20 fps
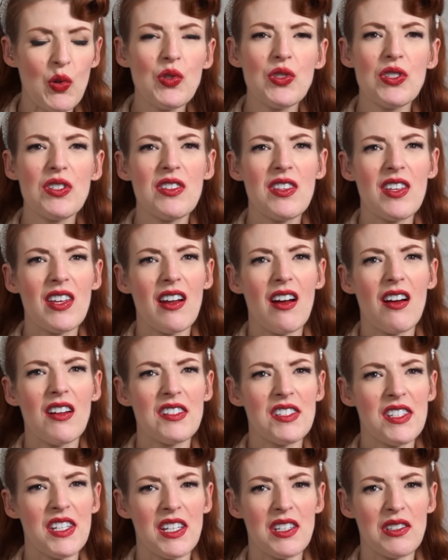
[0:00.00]
Also, that
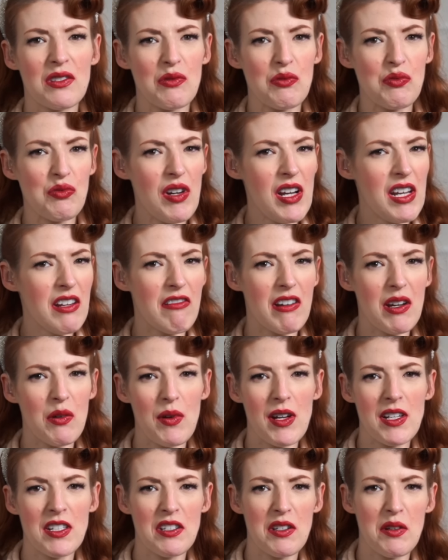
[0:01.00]
art thing is a really great
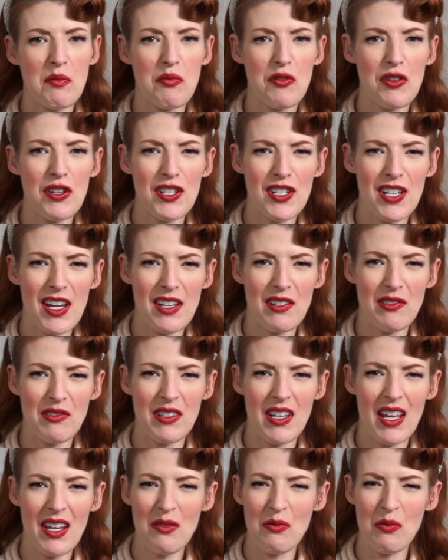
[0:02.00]
way to depreciate your net